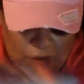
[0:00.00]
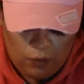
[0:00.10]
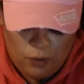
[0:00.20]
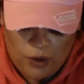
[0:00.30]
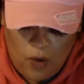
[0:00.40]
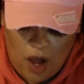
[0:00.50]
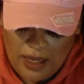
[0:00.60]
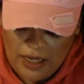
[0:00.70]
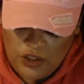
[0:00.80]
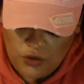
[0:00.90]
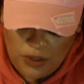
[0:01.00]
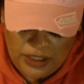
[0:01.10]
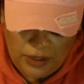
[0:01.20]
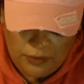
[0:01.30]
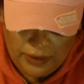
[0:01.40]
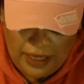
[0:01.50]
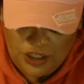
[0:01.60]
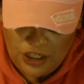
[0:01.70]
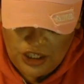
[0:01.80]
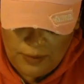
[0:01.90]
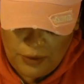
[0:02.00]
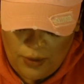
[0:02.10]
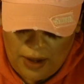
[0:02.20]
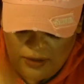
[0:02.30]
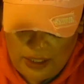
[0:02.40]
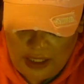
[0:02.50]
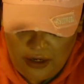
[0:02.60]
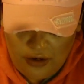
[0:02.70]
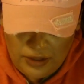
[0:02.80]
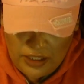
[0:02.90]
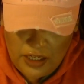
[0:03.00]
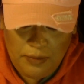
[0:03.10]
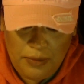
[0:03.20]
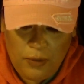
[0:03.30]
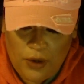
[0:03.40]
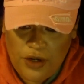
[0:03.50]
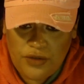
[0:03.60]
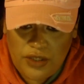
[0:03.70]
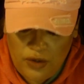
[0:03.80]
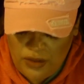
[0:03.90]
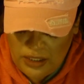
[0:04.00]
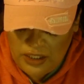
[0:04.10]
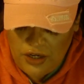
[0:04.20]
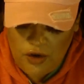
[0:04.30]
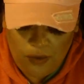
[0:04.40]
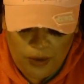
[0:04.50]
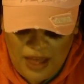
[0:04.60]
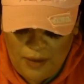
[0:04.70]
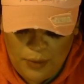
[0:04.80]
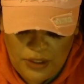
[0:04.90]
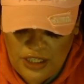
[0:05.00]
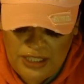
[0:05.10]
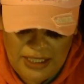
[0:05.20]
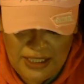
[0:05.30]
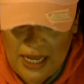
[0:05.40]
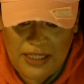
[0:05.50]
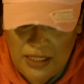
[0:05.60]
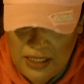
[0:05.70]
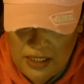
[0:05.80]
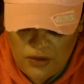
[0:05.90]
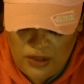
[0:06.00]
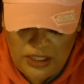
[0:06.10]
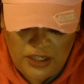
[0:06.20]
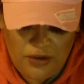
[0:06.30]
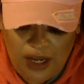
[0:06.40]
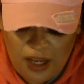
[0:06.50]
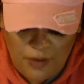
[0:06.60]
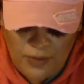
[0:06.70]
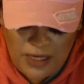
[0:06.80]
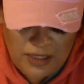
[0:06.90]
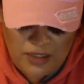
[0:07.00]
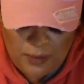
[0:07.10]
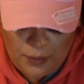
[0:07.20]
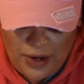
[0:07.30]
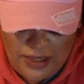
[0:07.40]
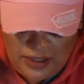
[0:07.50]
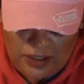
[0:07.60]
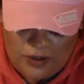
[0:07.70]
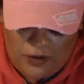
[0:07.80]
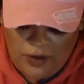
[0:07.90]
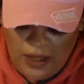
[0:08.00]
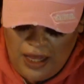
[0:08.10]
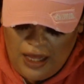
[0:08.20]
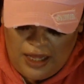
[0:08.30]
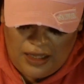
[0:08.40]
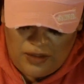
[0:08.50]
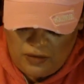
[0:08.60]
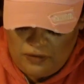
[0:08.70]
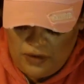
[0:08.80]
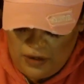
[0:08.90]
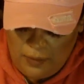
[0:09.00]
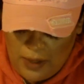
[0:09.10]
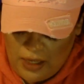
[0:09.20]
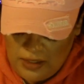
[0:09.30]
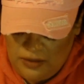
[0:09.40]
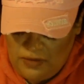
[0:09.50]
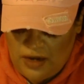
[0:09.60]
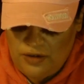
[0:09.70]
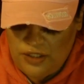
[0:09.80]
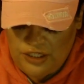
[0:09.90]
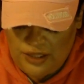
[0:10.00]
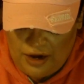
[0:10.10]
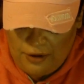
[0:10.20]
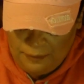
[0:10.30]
we're walking towards a relationship throughout the year. This could be where you seal the deal or where that person decides to seal the deal and it comes as a surprise to you. Uh, so very positive energy there.